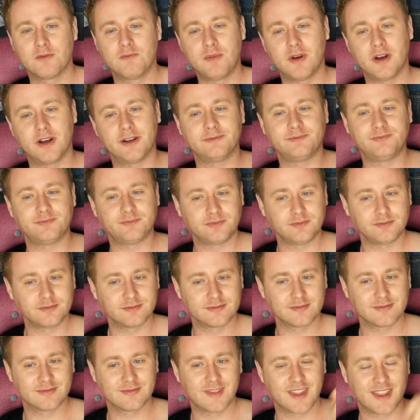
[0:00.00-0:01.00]
But
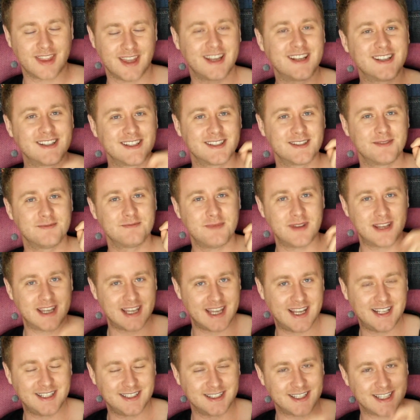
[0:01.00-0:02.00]
things
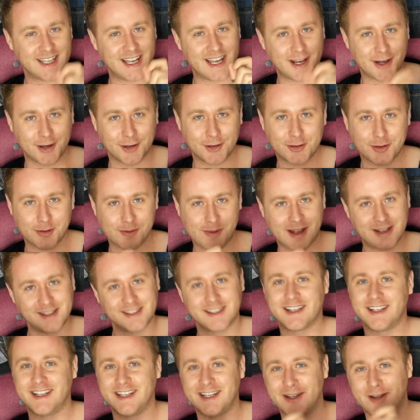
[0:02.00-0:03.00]
begin to
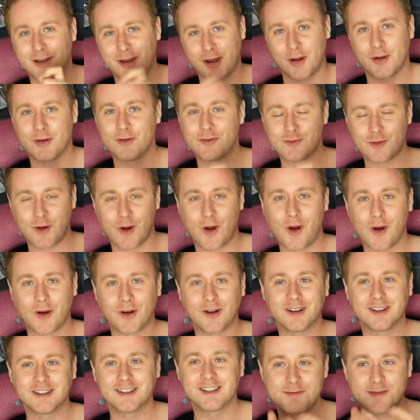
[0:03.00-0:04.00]
incrementally go
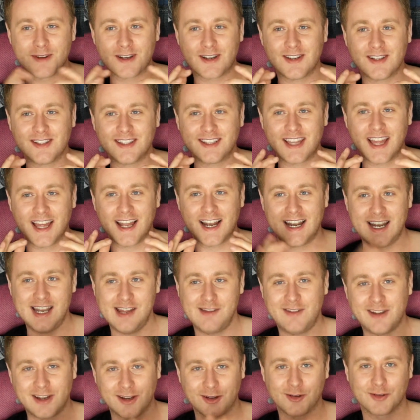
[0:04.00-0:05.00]
wrong. And because they're
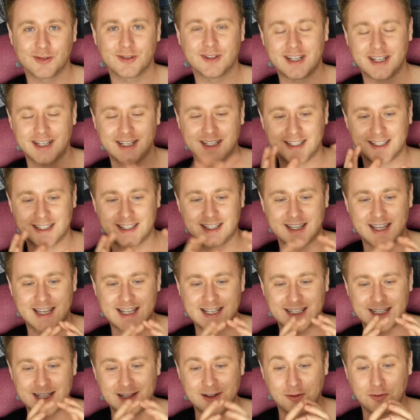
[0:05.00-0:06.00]
living in
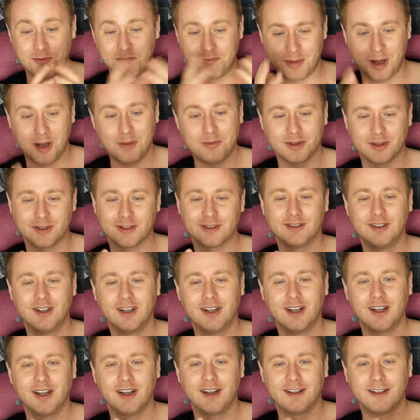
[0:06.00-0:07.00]
this little bubble,
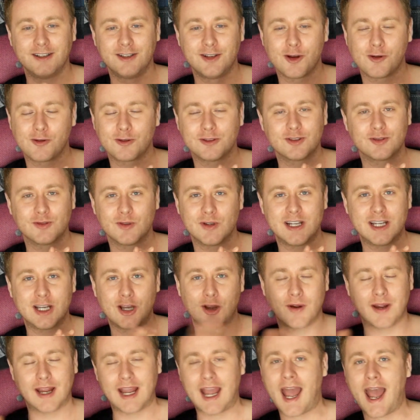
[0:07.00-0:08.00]
no one's really
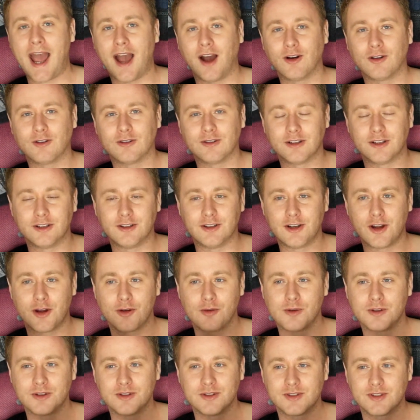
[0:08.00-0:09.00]
going out and
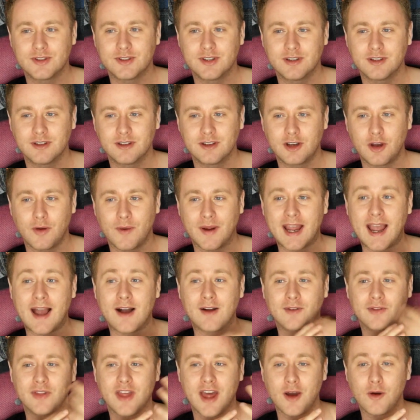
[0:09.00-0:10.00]
no one's going
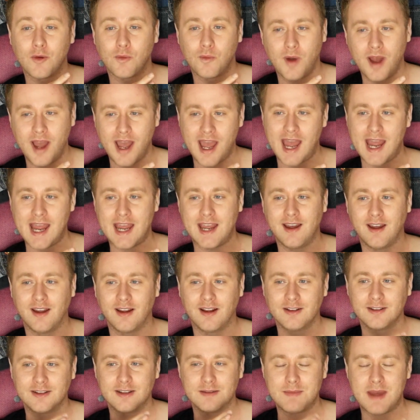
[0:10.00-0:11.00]
out of their way
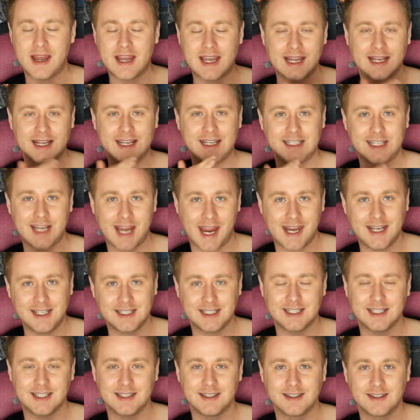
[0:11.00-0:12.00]
to make any
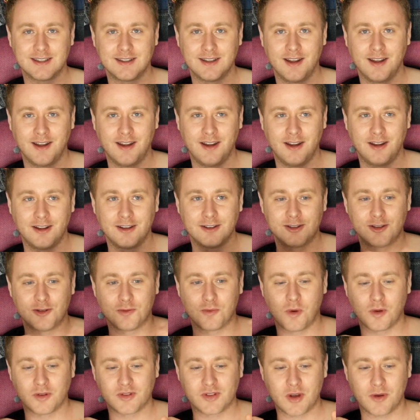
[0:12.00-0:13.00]
changes to
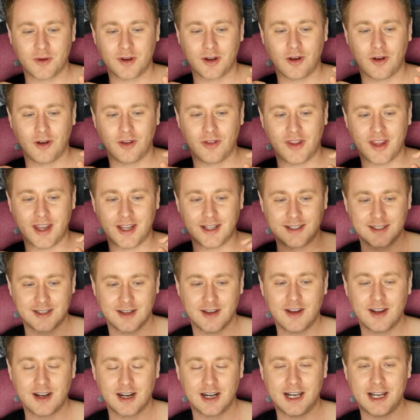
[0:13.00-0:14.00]
what's going on
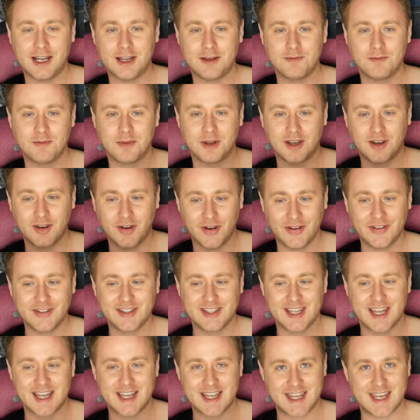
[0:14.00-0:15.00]
internally
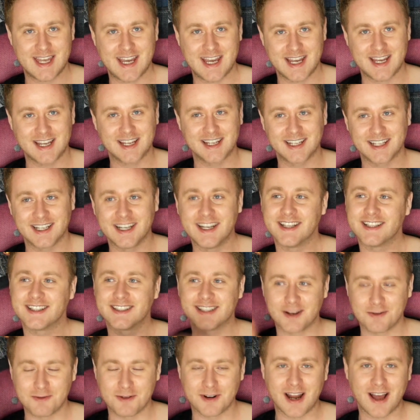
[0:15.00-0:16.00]
because they think it's
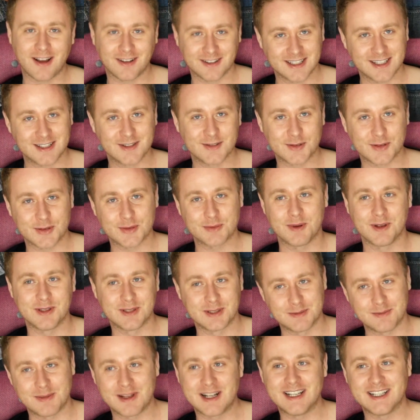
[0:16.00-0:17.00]
someone else's
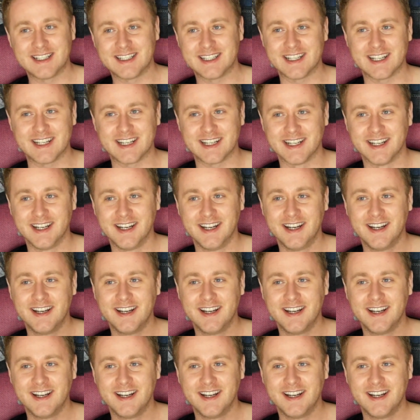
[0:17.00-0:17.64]
responsibility.